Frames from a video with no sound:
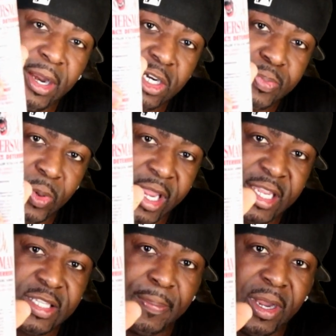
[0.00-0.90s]
bear
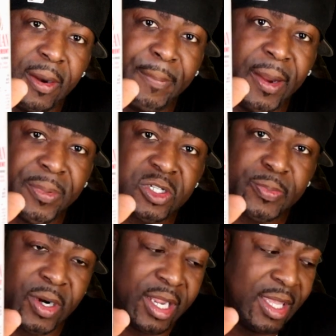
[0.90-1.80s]
spray. It's a bear pepper
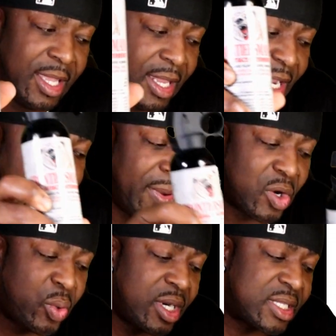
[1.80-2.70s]
spray. Now, I've
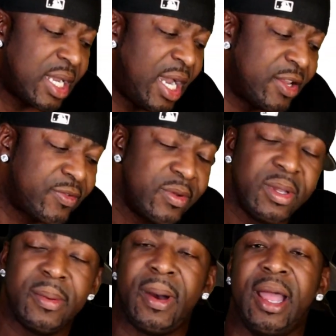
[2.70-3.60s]
been criticized
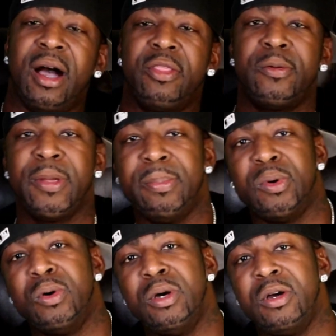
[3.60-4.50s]
by other
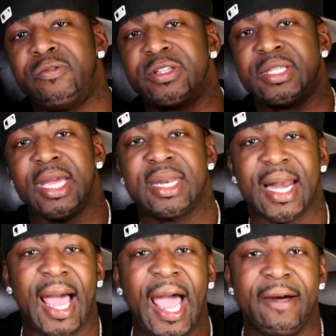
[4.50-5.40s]
people for saying
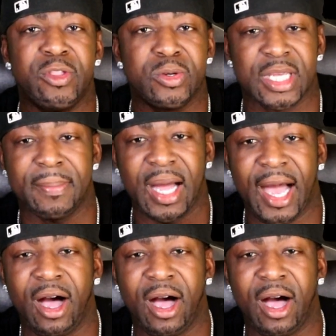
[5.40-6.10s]
that I have those at my